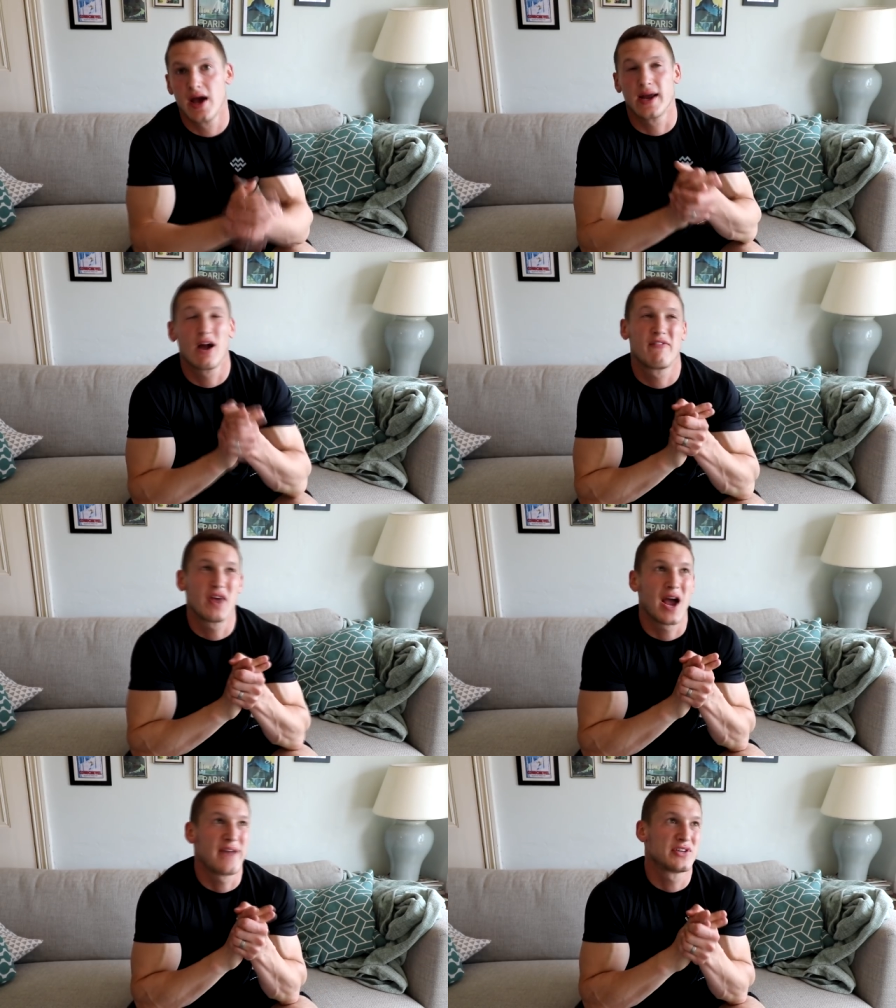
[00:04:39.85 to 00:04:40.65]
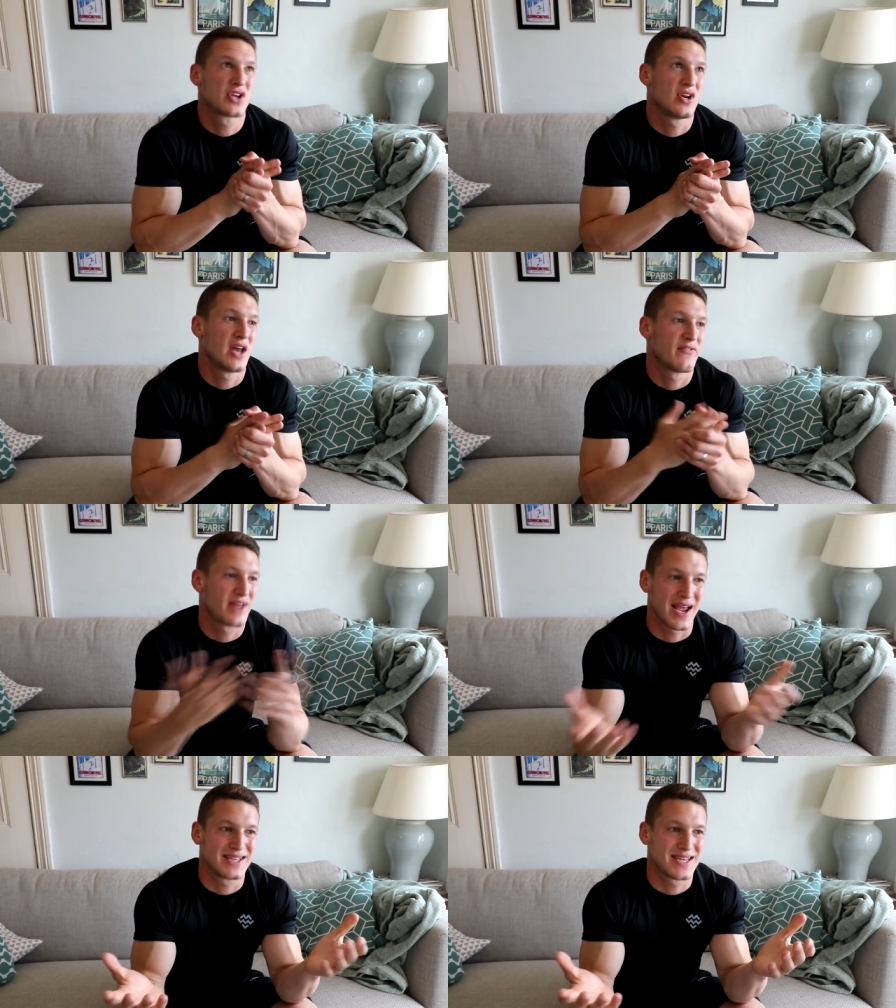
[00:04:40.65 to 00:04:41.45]
And I figure if it's good enough for
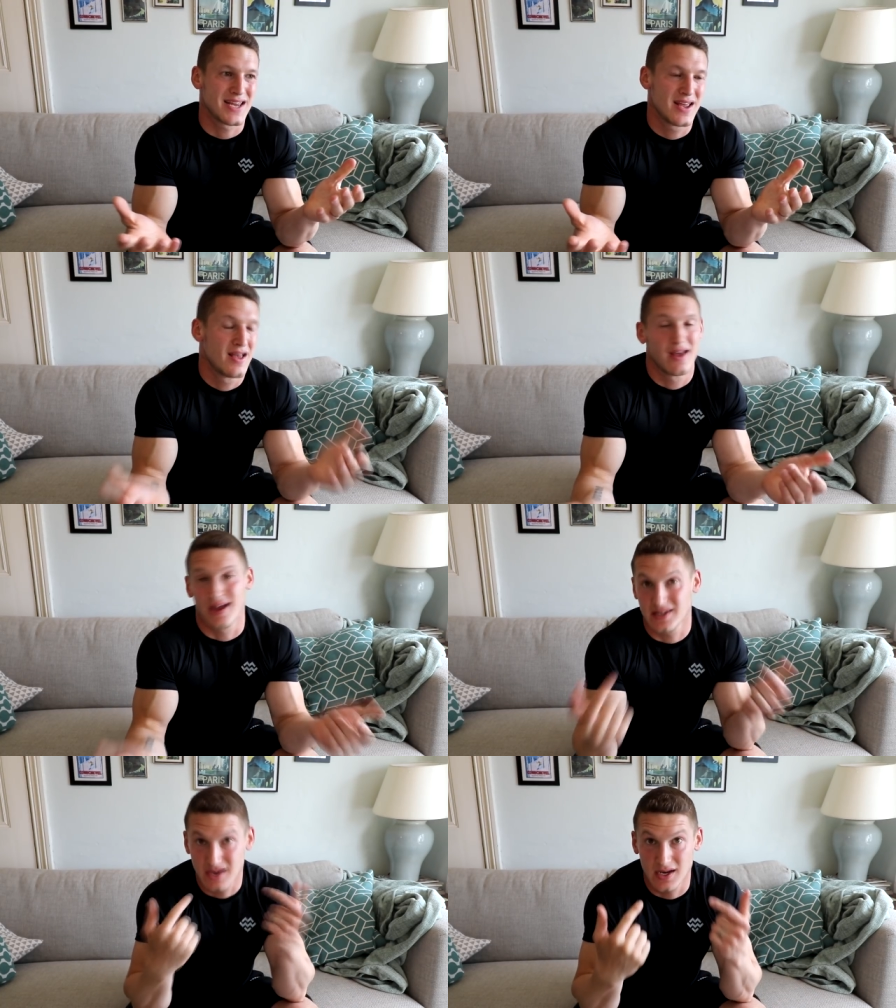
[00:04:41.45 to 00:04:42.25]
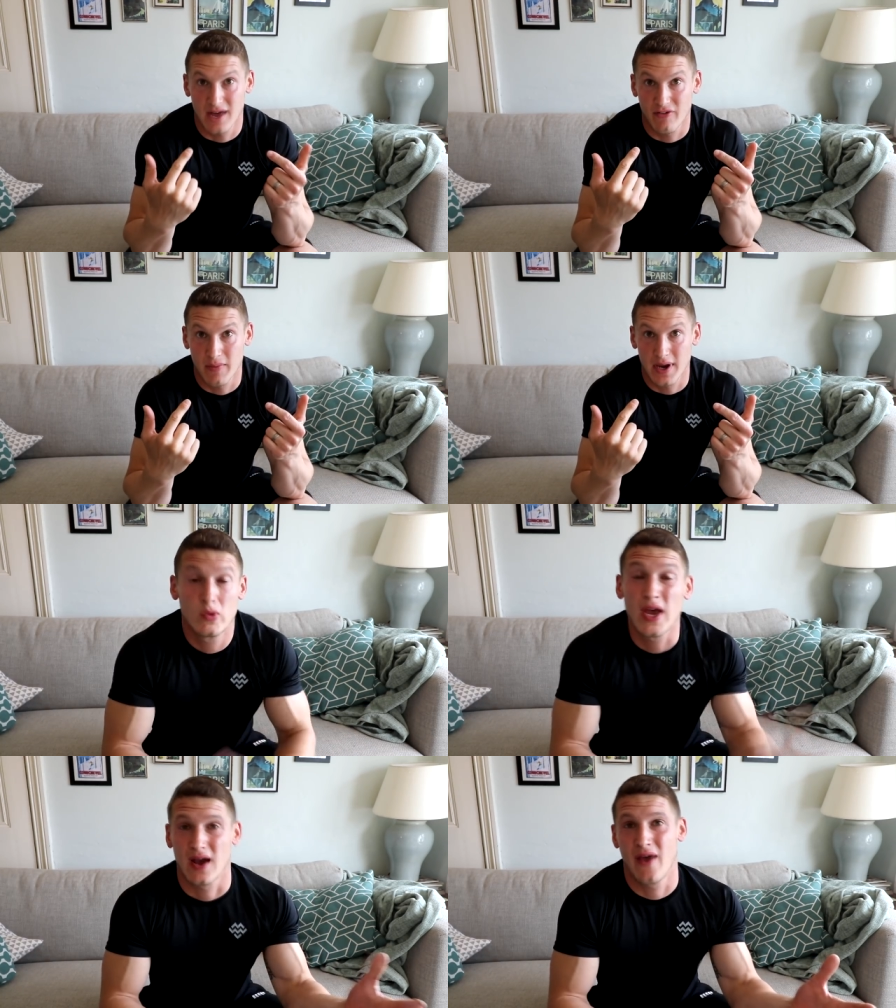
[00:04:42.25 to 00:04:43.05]
Casey, it's good enough for me.
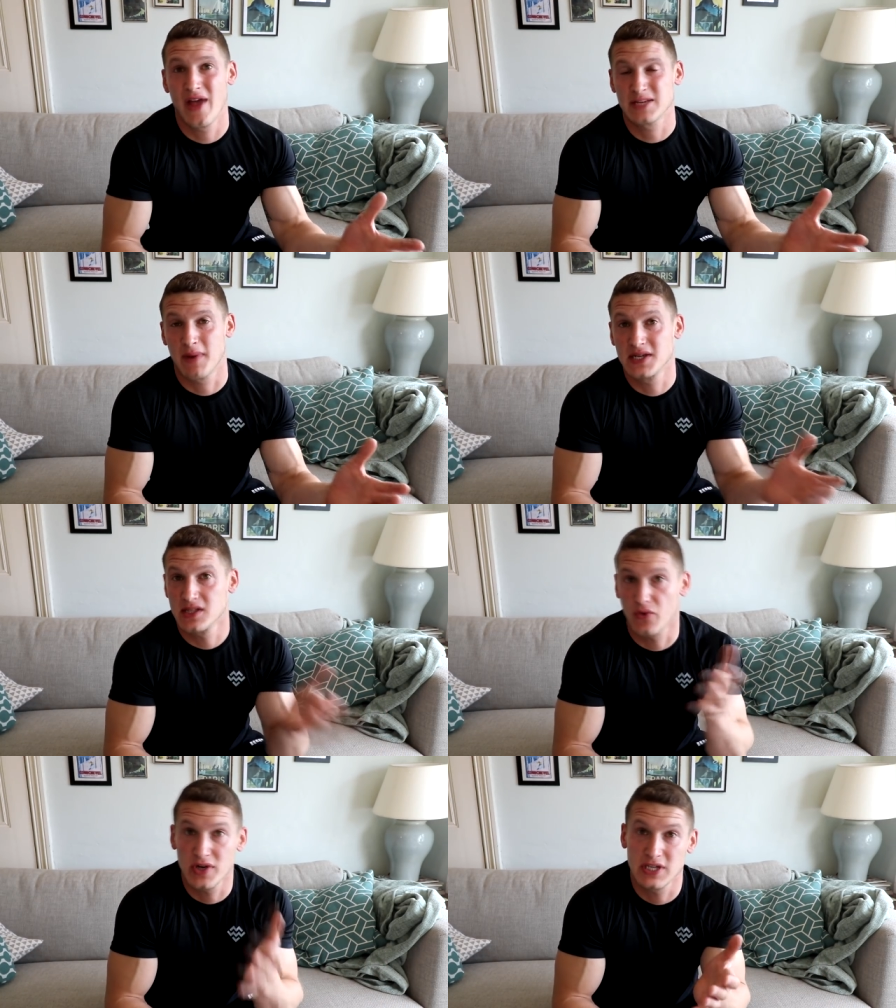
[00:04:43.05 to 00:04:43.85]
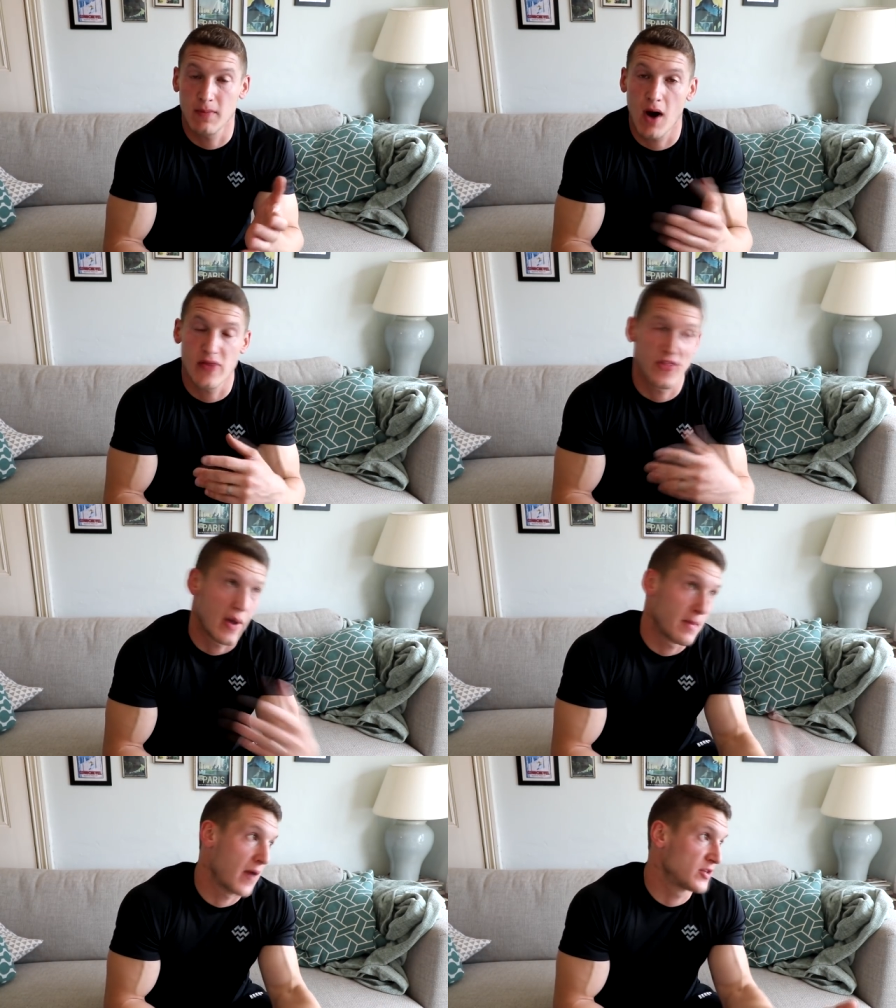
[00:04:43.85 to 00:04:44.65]
Yeah, and that's basically the reasoning behind the
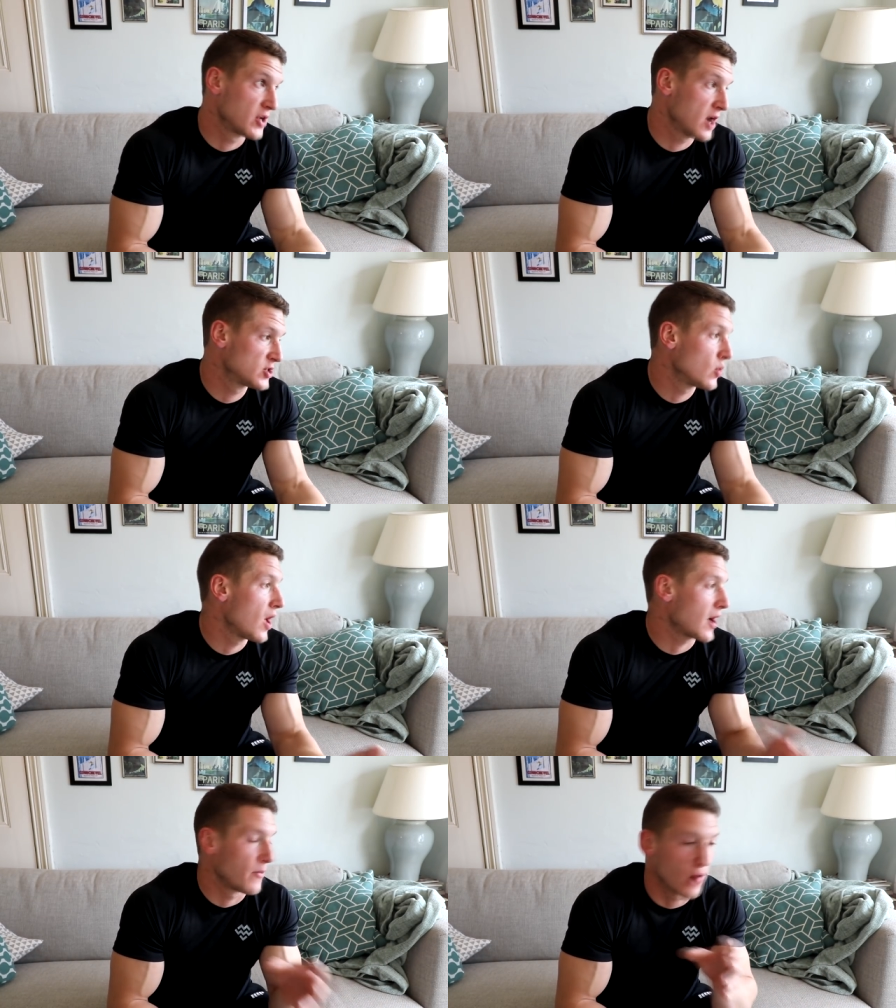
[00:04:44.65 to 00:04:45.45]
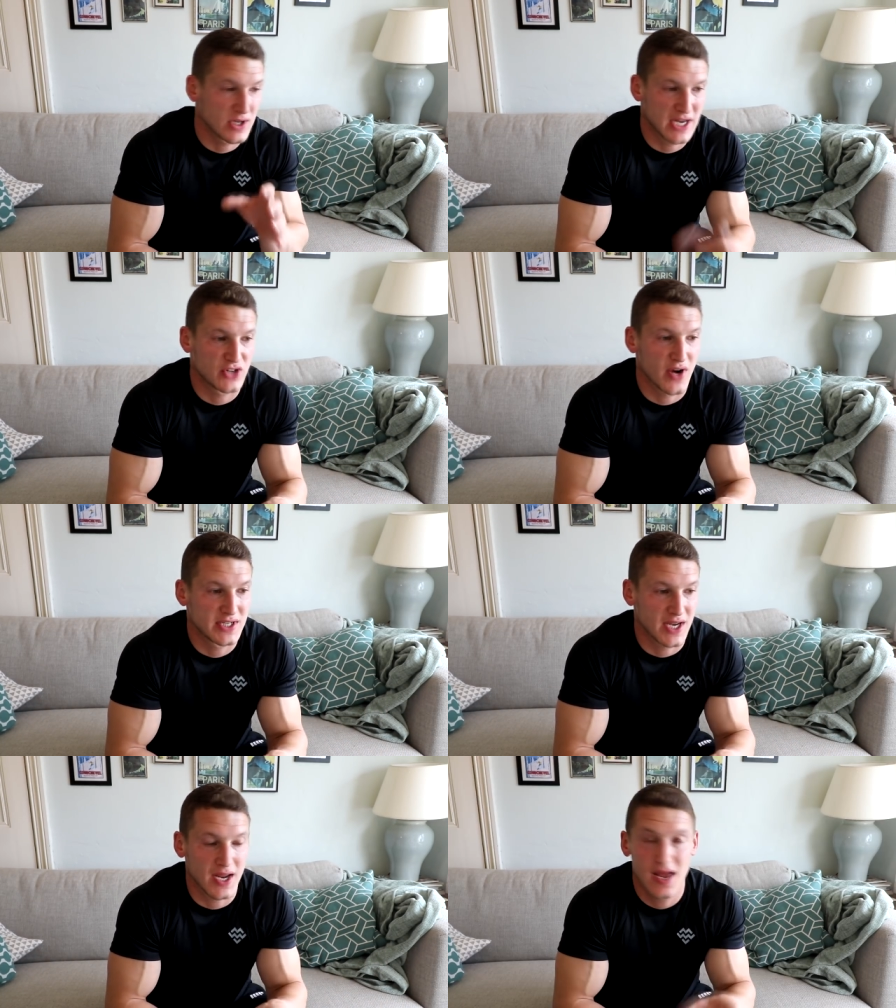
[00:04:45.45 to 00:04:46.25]
thumbnail and the title, like I'm not
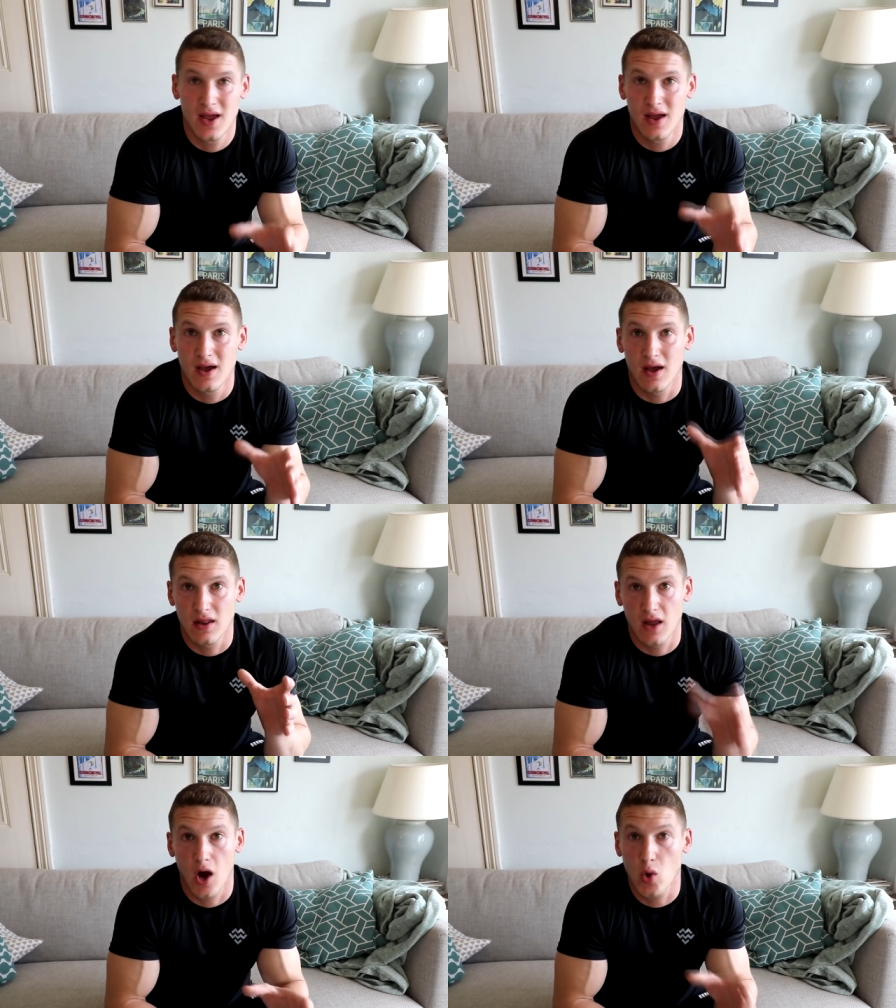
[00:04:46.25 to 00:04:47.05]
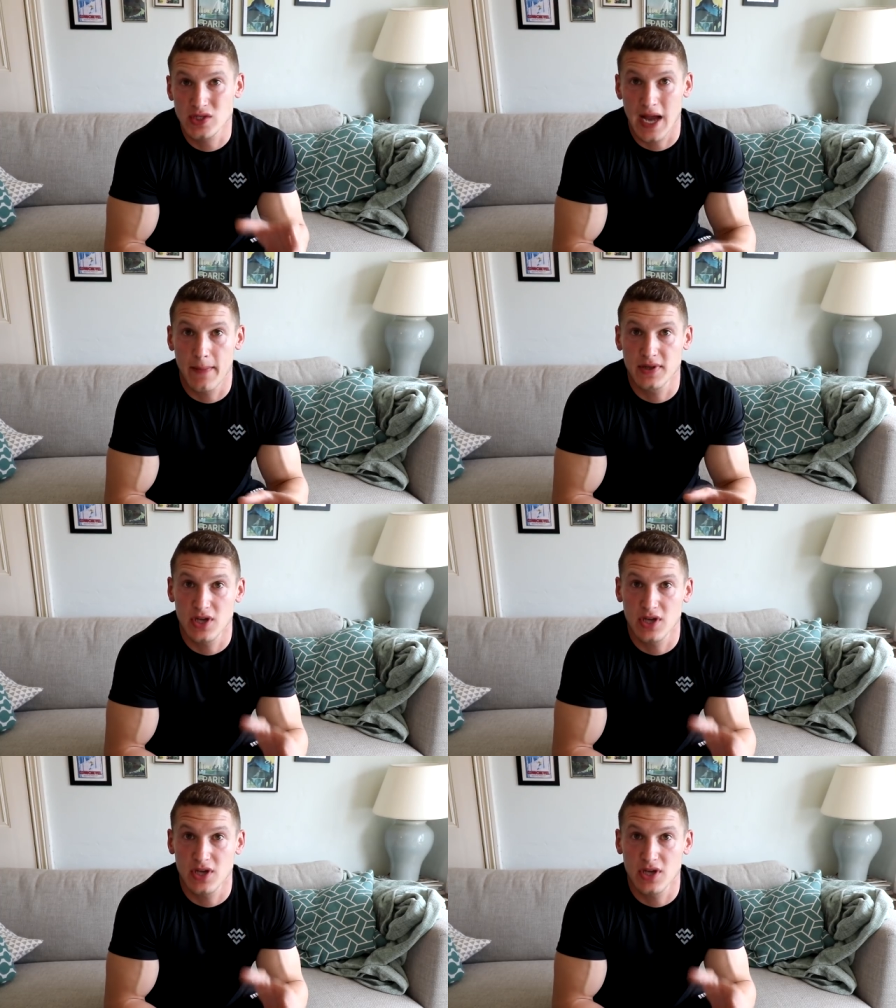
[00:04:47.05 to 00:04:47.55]
exaggerating. The whole setup in